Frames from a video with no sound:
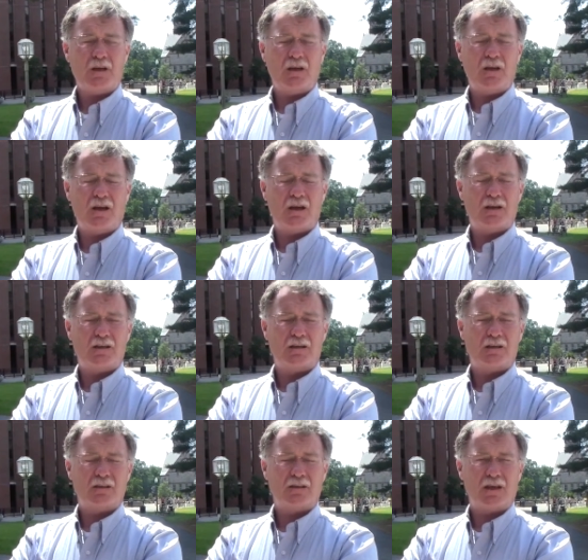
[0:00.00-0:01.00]
uh
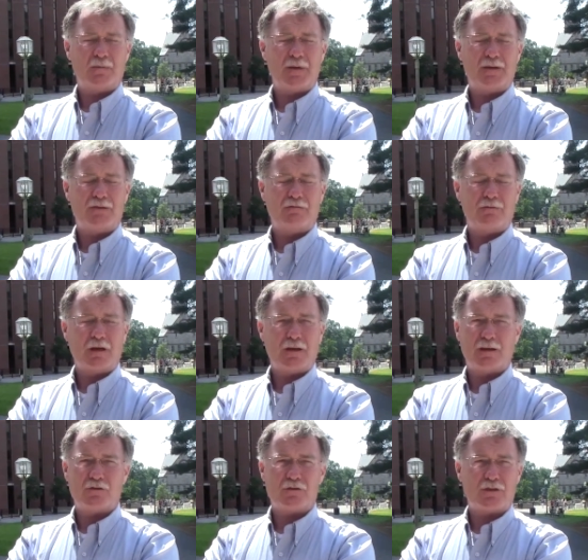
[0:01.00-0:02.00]
I've been
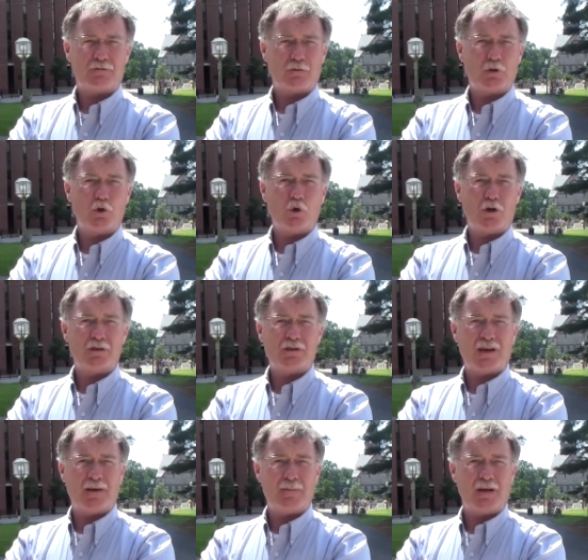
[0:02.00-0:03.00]
very interested for a long
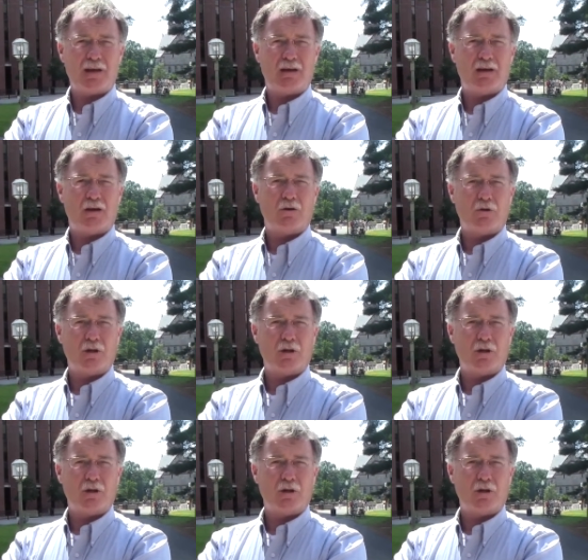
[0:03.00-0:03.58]
time in how